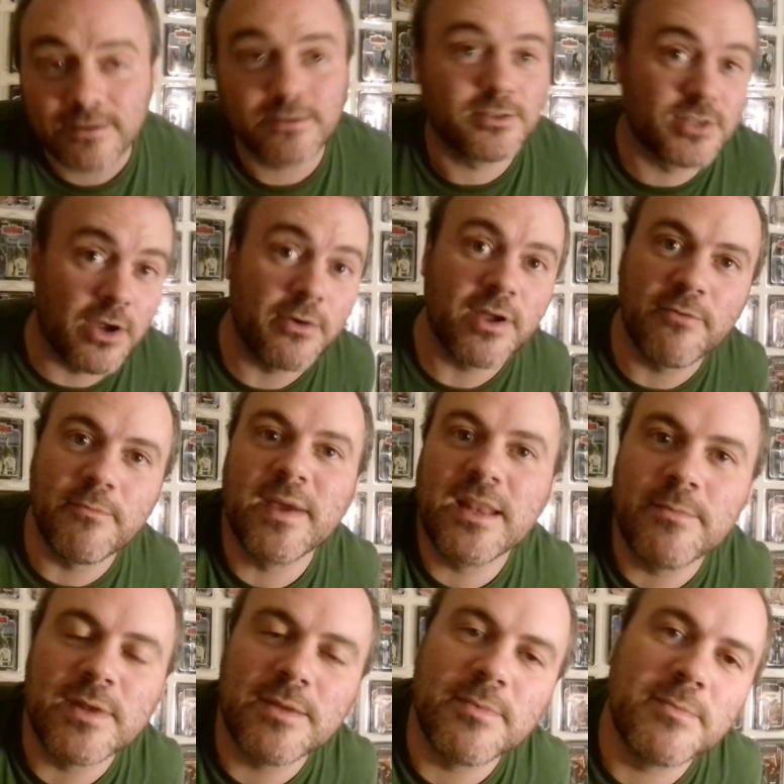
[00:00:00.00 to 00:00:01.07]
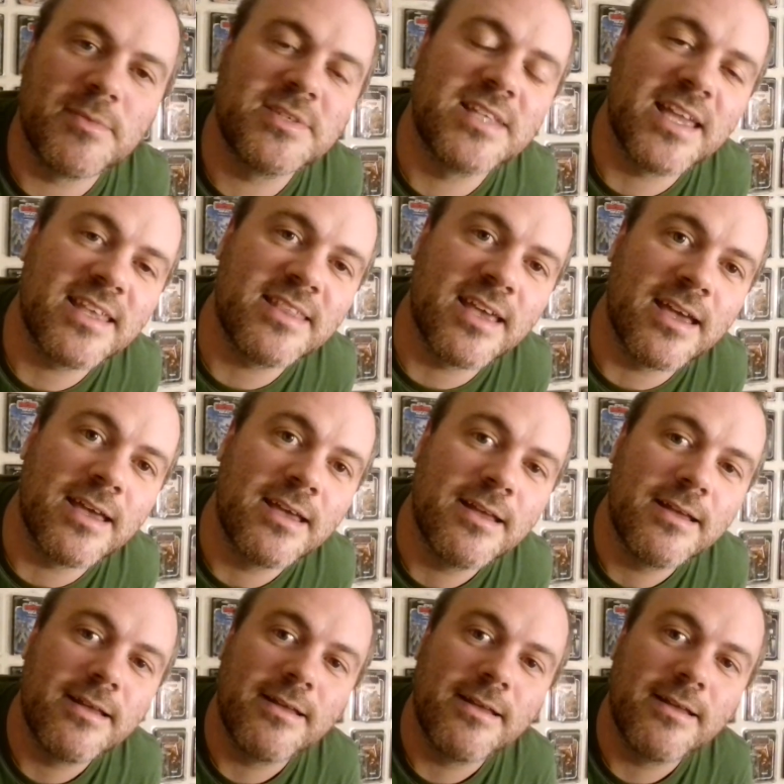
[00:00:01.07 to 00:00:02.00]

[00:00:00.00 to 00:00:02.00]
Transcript: Sorry, I've made a minimum mistake there.